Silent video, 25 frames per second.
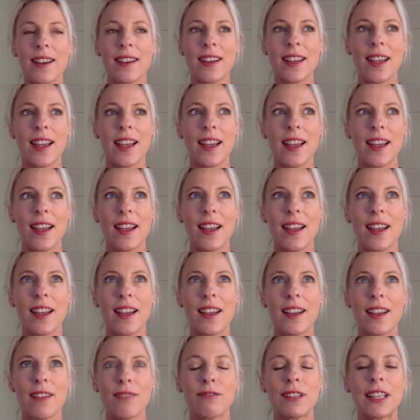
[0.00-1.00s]
that
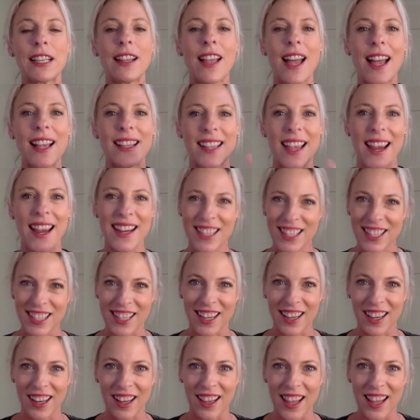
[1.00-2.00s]

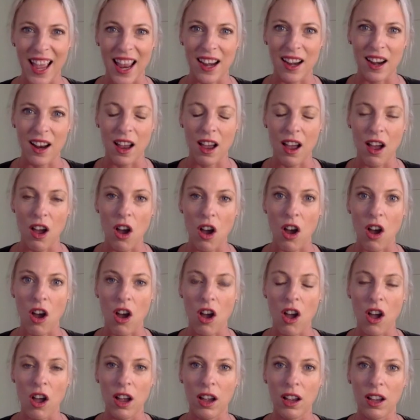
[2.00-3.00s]
realization that,
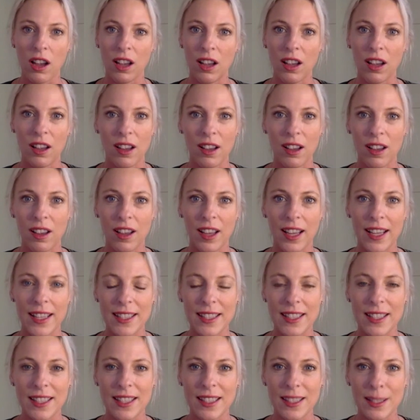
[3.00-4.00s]
oh,
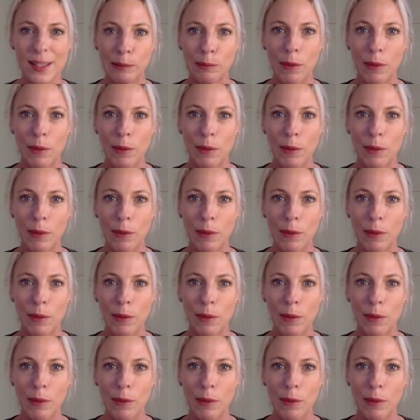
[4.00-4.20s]
it